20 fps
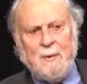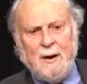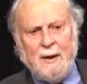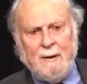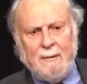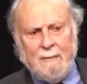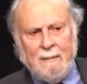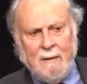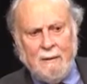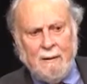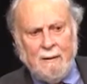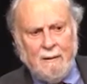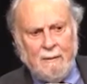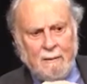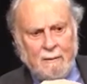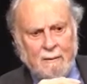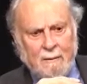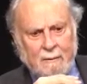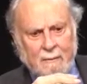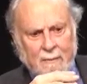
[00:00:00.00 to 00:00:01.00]
my
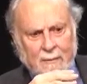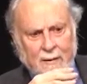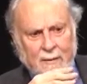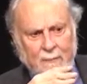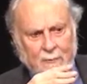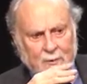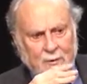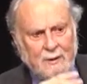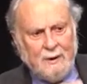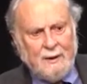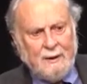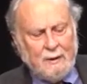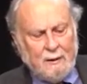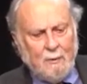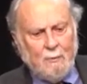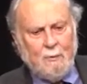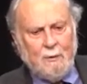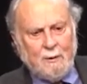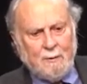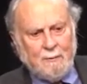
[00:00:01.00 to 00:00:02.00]
kind of
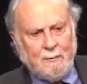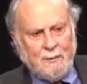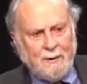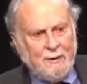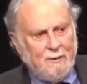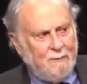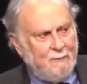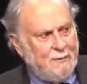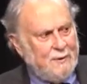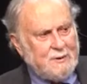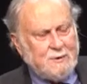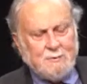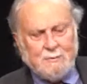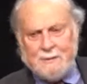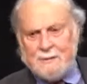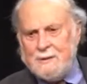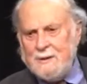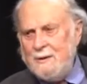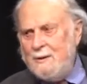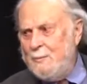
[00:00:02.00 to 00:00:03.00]
clinical work with
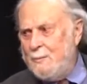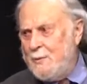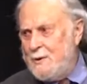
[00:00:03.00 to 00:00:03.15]
individuals in the mm.